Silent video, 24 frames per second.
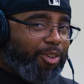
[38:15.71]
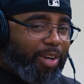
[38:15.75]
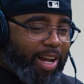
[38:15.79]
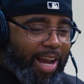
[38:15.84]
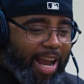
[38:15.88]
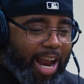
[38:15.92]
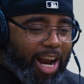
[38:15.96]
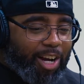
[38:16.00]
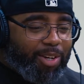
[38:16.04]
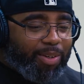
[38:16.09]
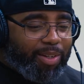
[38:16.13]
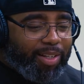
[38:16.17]
you to
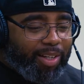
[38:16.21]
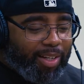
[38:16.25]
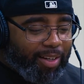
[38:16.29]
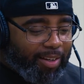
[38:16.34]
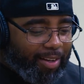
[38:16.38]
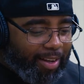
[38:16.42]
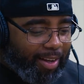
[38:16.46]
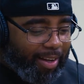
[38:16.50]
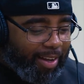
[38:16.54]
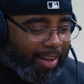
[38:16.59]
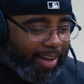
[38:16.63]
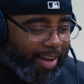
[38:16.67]

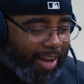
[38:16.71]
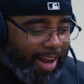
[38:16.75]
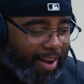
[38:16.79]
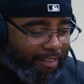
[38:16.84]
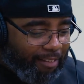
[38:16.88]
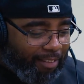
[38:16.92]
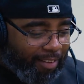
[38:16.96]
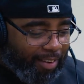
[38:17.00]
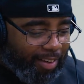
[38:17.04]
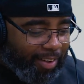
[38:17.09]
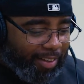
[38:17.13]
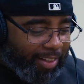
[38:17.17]
actually
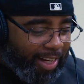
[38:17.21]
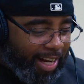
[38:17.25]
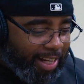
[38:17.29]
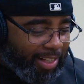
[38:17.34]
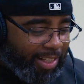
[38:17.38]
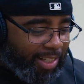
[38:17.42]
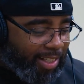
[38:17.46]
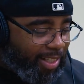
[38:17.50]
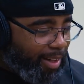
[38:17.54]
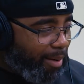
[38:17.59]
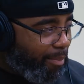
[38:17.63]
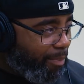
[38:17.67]
have looked
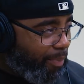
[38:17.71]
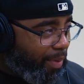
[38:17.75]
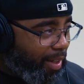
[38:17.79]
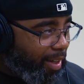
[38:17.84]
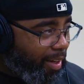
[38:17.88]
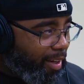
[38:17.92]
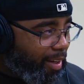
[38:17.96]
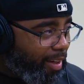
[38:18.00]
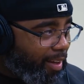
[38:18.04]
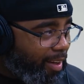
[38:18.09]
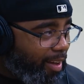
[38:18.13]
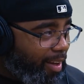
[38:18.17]
at
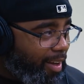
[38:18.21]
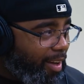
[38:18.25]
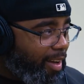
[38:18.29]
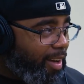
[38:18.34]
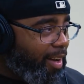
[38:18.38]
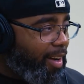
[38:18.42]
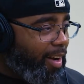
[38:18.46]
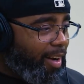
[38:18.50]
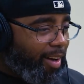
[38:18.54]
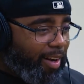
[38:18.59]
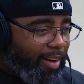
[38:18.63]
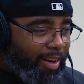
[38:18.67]
something
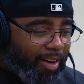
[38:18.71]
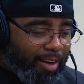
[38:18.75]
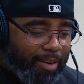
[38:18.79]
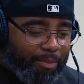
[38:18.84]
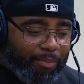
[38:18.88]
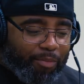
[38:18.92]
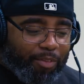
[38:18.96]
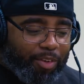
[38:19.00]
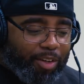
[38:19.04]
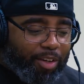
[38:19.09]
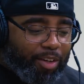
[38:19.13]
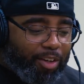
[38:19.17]

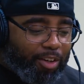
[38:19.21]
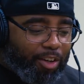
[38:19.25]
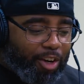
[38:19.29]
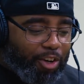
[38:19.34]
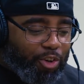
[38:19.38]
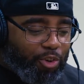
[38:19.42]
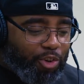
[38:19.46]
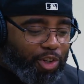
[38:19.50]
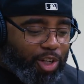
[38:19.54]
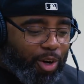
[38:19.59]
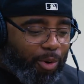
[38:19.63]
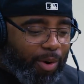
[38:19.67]

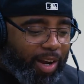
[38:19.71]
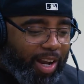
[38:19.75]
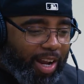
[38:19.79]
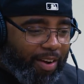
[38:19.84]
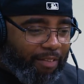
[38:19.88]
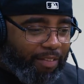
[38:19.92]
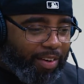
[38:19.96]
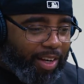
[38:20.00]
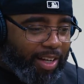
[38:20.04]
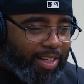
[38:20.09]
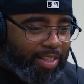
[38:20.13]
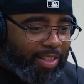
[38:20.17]
and you show
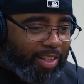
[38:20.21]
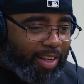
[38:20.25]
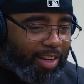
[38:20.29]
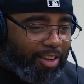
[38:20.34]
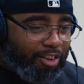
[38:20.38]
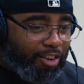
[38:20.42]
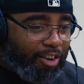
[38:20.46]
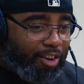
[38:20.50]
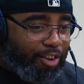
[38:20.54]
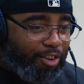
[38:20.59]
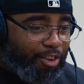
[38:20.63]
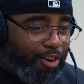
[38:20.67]
evidence
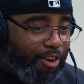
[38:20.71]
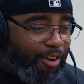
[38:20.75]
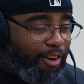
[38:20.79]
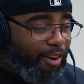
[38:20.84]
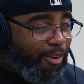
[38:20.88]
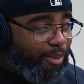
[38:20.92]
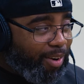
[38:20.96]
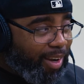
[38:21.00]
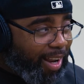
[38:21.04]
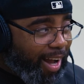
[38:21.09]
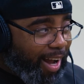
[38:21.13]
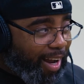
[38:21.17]
in your
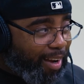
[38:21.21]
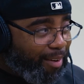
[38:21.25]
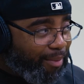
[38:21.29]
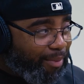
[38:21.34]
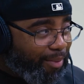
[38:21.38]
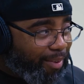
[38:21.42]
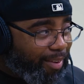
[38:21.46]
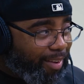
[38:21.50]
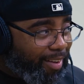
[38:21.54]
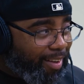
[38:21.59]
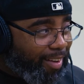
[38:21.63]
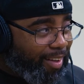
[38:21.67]
own
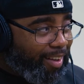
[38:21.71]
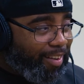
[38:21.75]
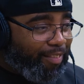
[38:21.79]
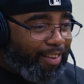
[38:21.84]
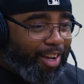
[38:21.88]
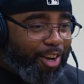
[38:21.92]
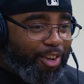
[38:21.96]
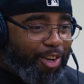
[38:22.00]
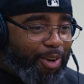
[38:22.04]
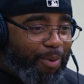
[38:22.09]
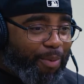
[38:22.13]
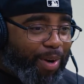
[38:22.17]
life
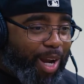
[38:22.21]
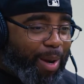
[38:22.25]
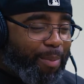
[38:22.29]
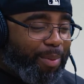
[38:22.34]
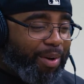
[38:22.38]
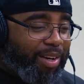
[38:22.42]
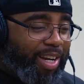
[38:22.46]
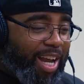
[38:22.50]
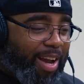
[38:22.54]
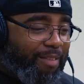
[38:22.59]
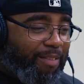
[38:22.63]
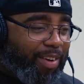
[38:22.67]
that you were
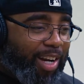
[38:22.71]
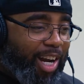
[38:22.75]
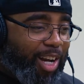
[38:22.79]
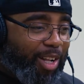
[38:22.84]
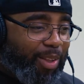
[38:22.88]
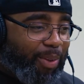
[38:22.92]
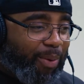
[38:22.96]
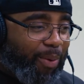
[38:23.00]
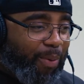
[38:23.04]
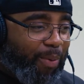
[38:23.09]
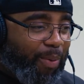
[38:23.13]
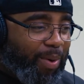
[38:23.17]
able to
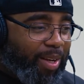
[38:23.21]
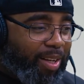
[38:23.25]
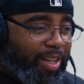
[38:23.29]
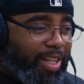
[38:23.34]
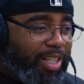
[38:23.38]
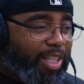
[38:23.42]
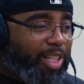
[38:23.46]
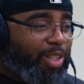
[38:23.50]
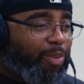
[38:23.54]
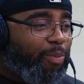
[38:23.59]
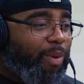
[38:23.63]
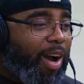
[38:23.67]
navigate through, and
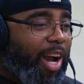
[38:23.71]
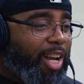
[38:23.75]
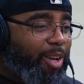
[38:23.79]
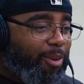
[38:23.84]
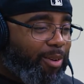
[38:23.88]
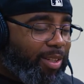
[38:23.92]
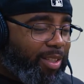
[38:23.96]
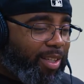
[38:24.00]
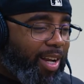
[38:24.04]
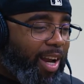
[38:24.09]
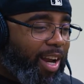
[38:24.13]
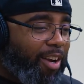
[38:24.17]
this is why
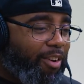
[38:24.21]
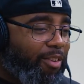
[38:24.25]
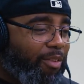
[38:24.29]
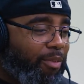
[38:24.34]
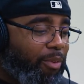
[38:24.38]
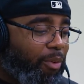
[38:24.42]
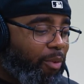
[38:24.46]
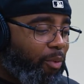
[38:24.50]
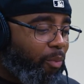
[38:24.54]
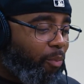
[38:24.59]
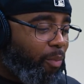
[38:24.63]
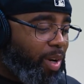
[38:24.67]
you say
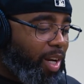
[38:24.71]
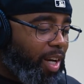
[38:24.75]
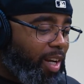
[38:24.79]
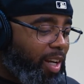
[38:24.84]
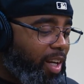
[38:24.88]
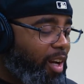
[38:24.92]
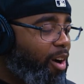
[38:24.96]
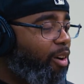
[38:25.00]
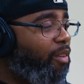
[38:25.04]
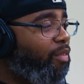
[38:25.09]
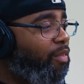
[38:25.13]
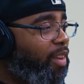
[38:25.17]
we
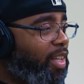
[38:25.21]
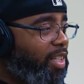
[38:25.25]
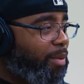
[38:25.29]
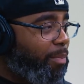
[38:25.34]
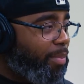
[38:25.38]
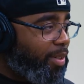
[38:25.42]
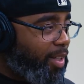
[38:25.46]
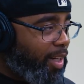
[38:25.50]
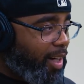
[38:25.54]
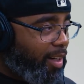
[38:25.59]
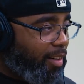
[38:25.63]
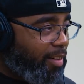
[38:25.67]
need to go this
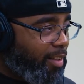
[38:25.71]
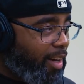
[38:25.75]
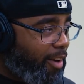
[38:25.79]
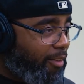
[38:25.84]
particular